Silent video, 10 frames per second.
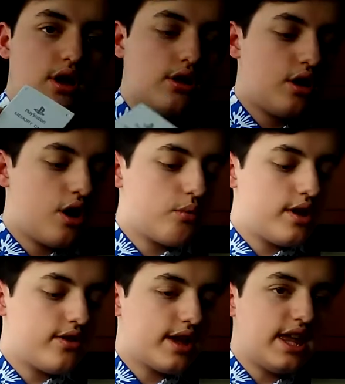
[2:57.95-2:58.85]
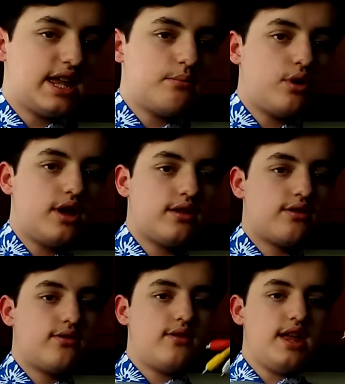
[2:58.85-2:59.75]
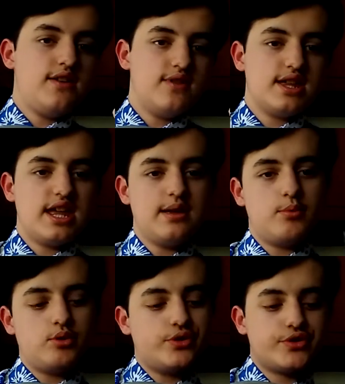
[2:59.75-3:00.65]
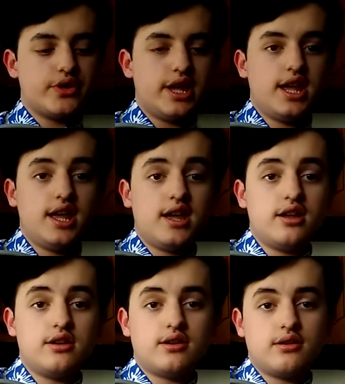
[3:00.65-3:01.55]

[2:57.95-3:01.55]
Along with it came with AV cables and